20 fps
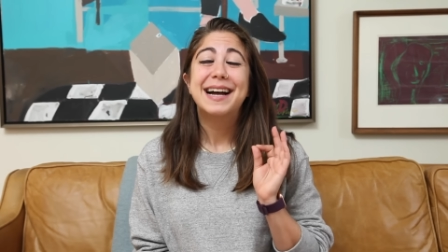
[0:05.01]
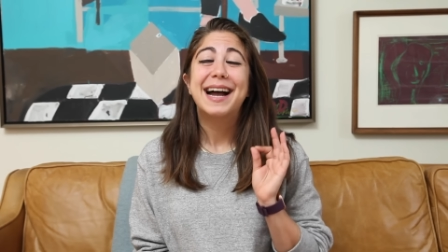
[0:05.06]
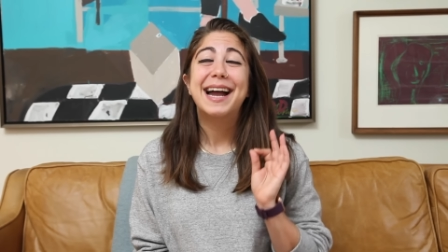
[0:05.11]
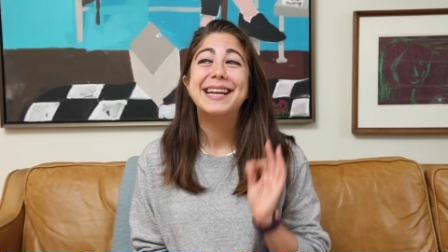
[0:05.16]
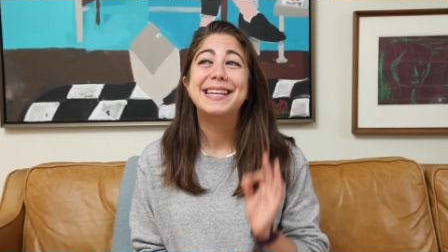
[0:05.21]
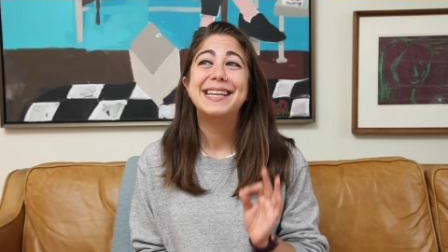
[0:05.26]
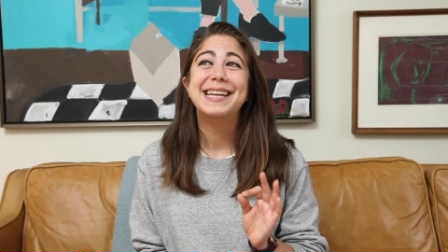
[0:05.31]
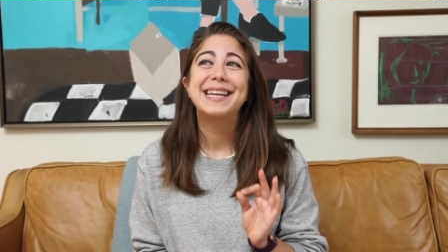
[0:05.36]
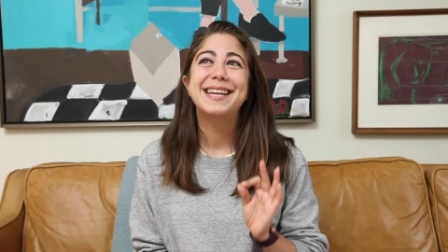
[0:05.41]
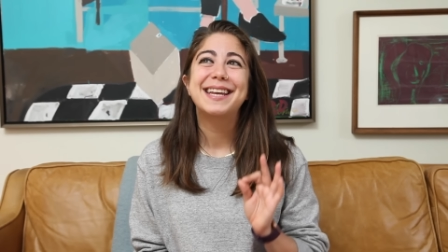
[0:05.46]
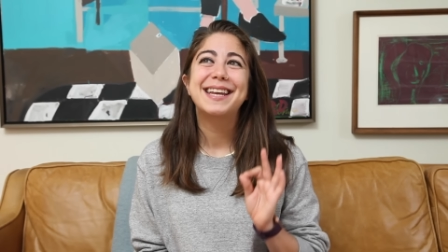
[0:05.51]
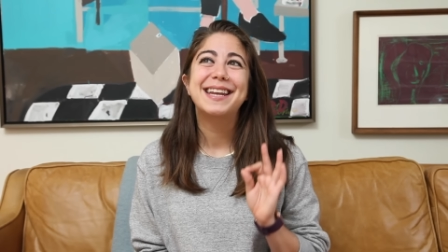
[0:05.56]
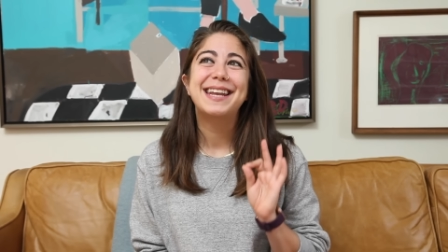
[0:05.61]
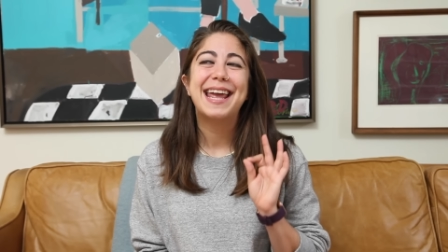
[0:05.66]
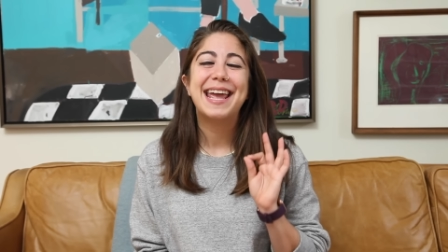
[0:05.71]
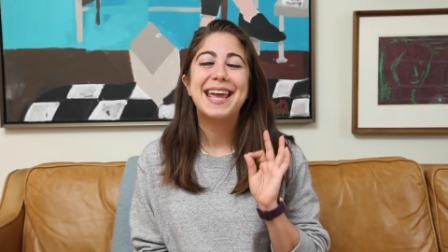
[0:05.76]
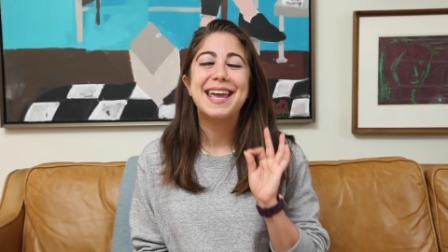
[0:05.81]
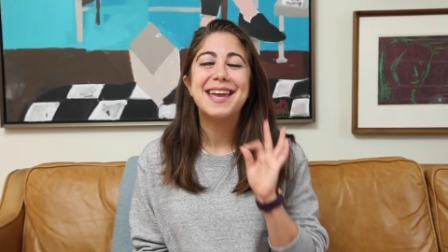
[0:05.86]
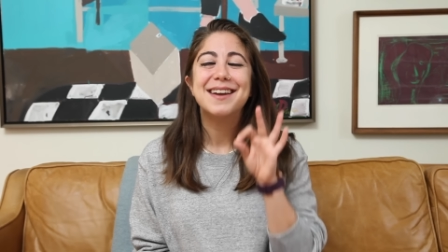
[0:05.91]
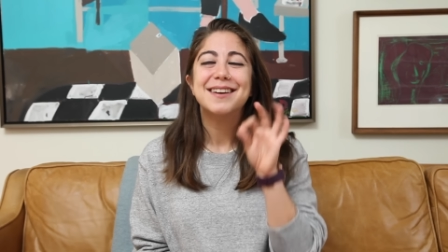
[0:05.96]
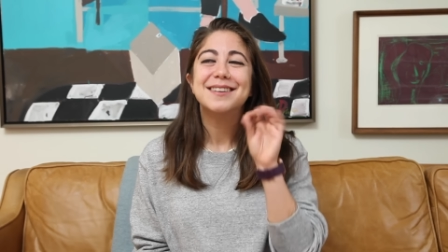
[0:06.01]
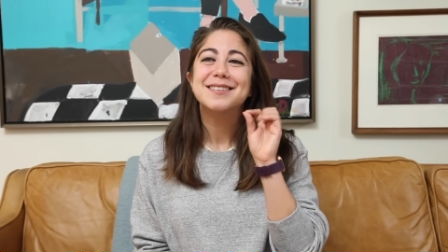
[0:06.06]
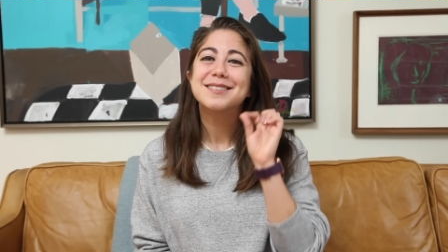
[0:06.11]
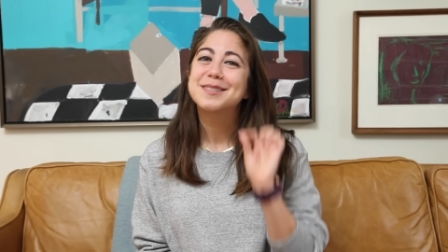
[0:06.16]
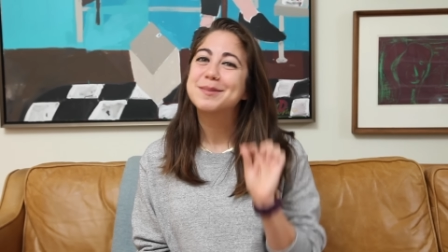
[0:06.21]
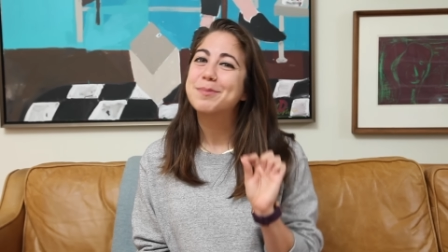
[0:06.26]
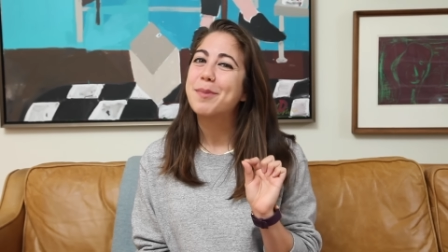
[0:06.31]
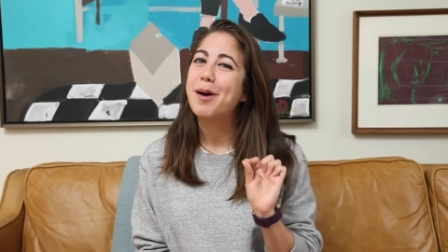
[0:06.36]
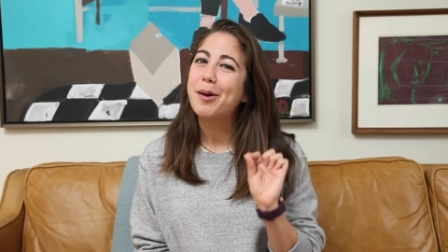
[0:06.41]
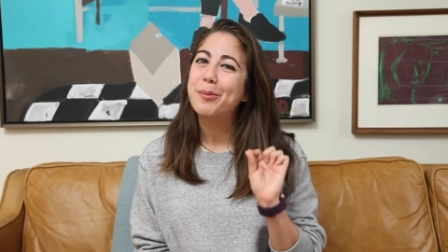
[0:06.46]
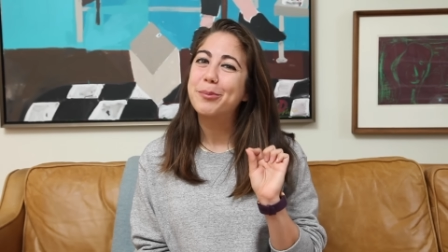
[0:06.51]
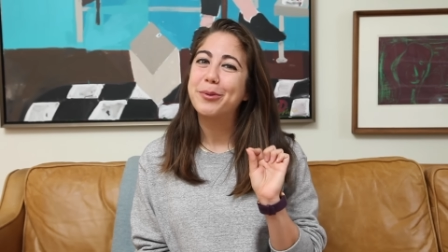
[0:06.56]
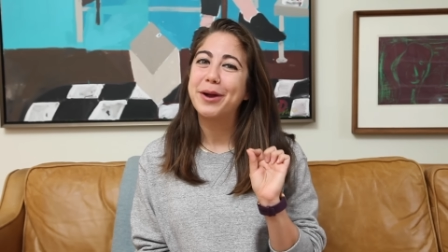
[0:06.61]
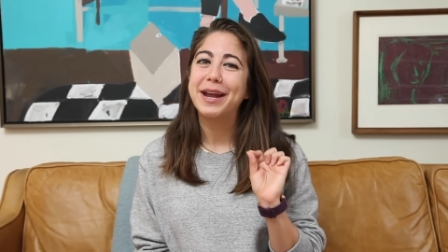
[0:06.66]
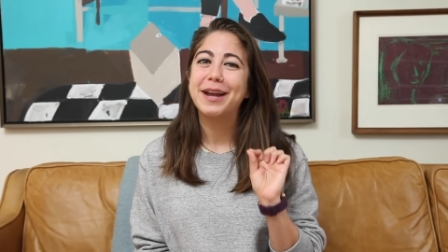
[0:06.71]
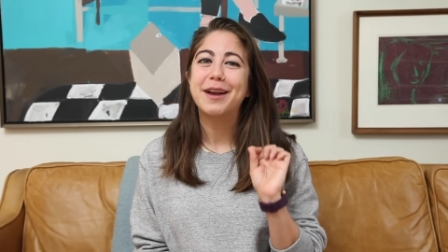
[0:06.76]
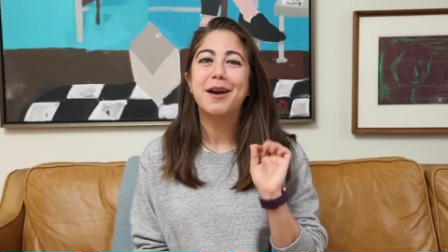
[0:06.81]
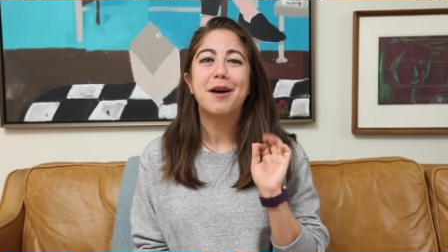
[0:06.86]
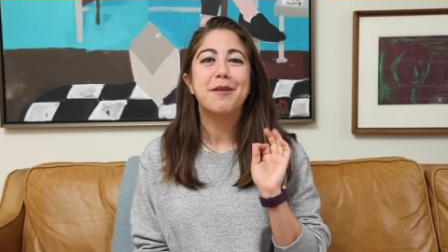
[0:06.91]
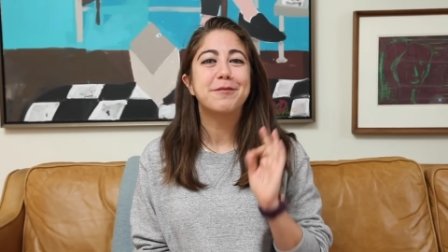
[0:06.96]
I needed a small
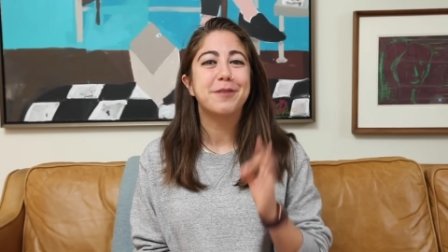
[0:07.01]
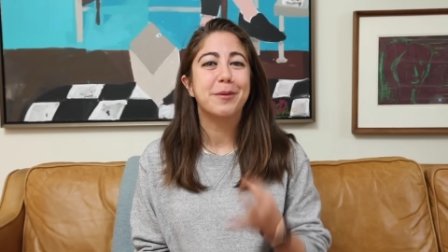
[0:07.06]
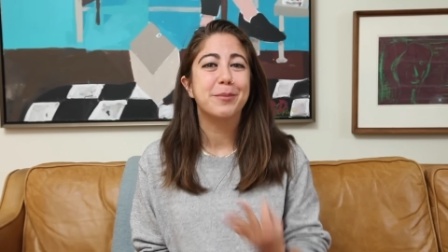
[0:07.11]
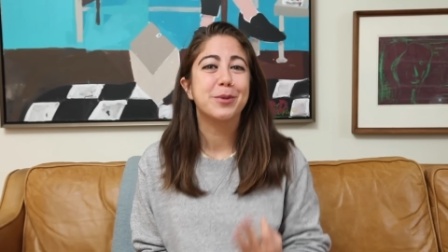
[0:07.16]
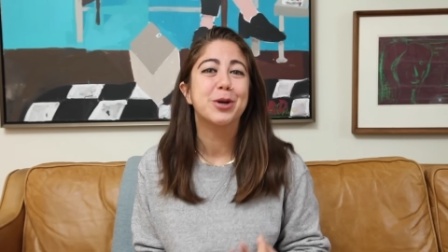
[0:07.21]
break from